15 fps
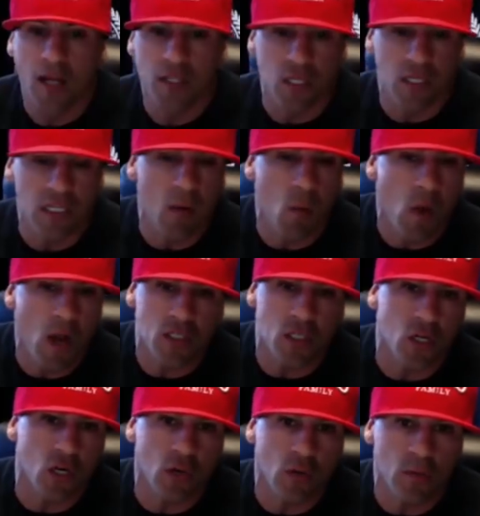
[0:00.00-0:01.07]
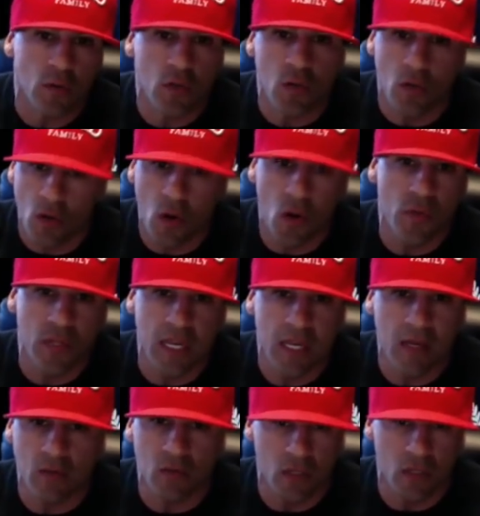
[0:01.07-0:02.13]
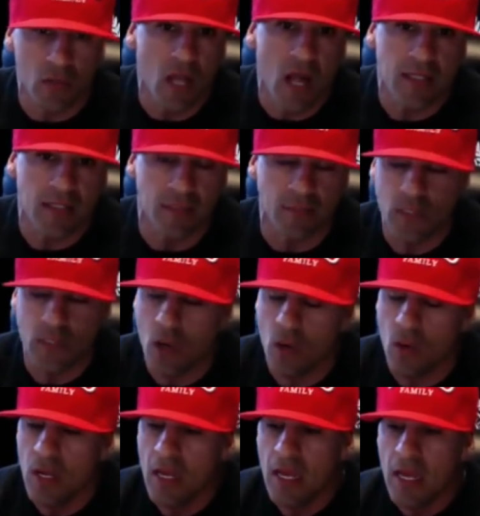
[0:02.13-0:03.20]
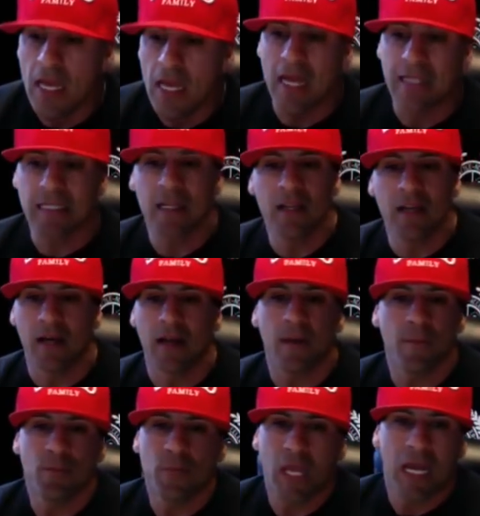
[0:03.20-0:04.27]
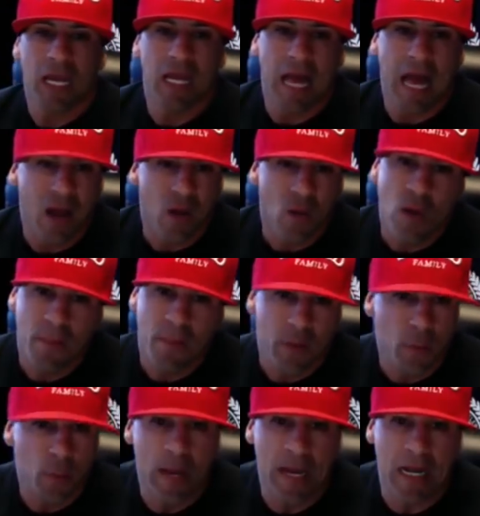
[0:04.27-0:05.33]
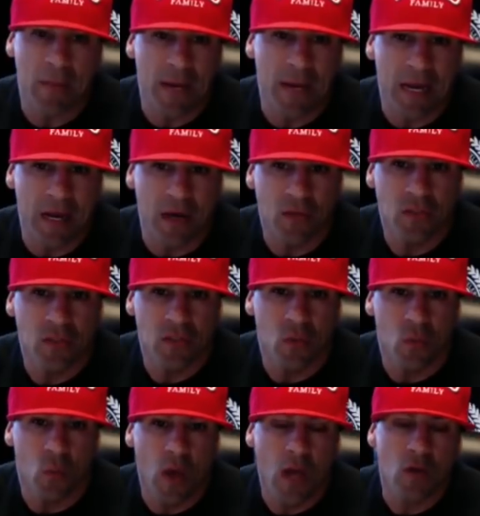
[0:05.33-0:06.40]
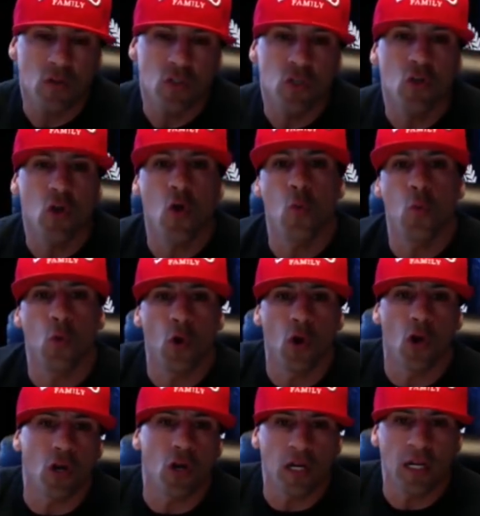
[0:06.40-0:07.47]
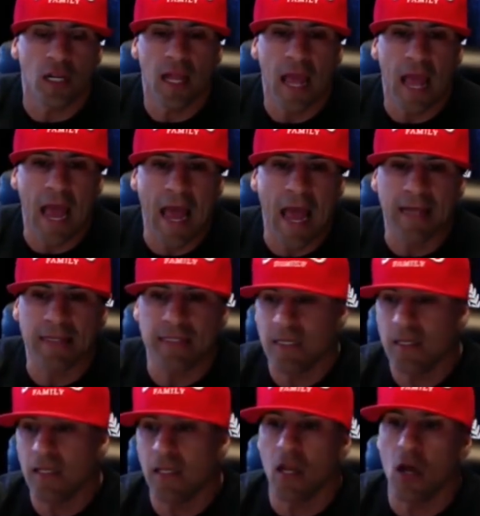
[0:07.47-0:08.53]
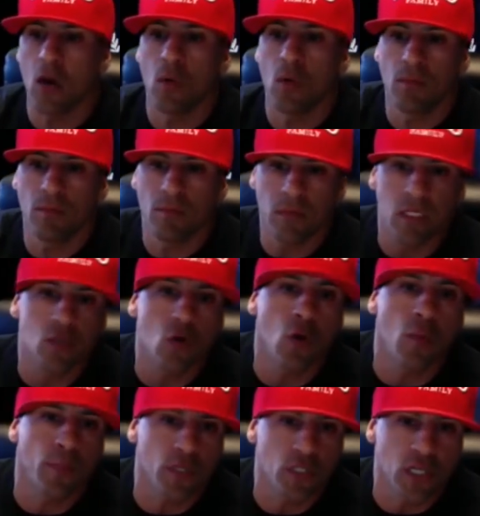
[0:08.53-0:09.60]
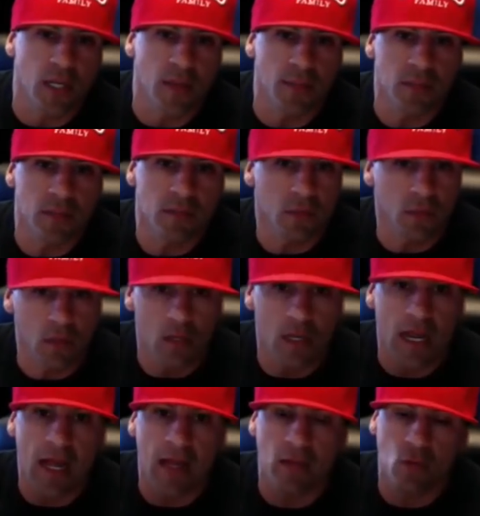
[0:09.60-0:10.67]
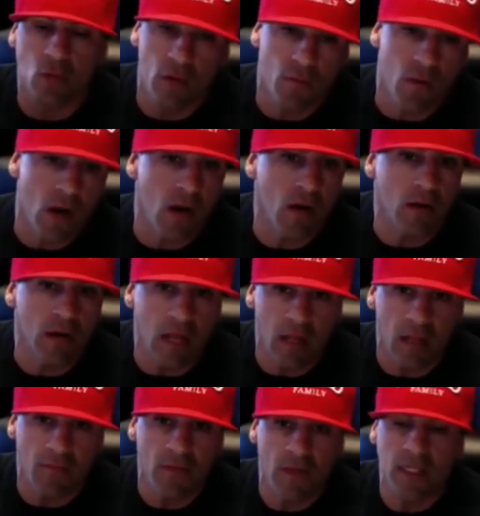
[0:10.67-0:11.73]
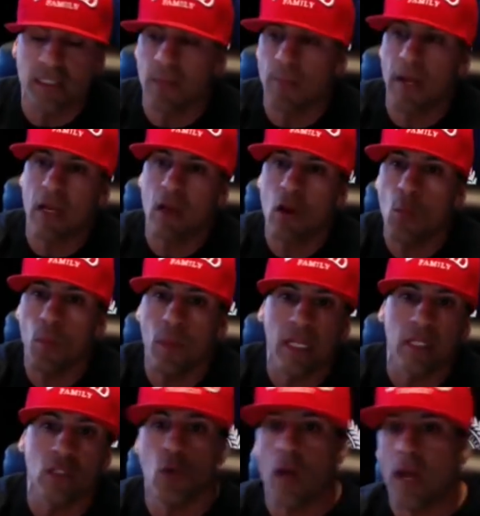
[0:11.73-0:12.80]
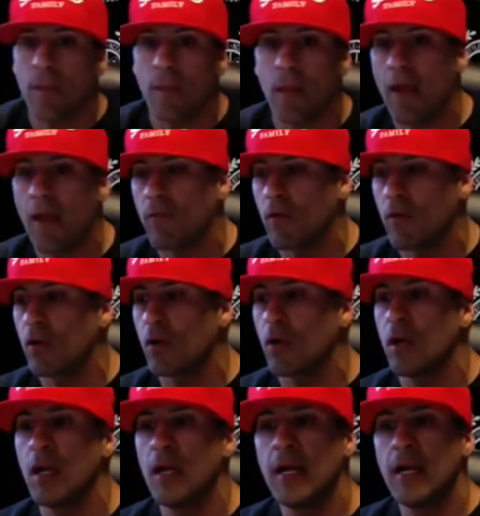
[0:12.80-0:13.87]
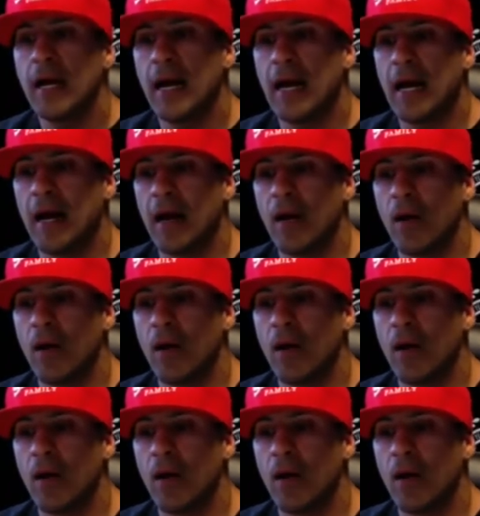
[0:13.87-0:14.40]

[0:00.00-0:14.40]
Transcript: and then watching her do her own thing. It was, it was awesome. So I said, look, I don't want people back in my house. Why don't you go work at you know these corporate gyms? You right. got 24 LA Fitness, and by no means do I ever. Uh,